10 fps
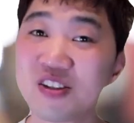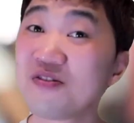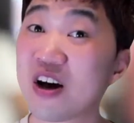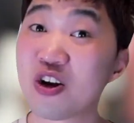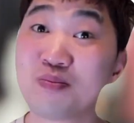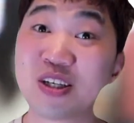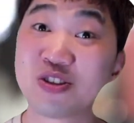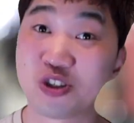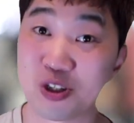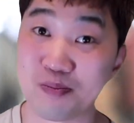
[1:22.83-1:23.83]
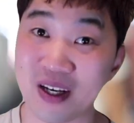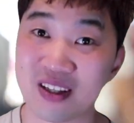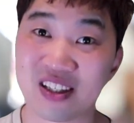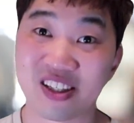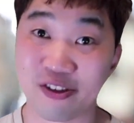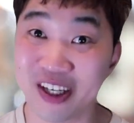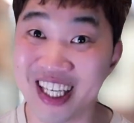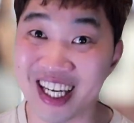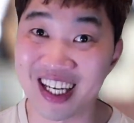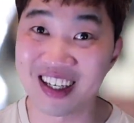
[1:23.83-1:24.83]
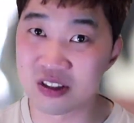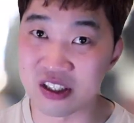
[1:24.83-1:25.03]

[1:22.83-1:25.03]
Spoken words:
follow me to speak this greeting.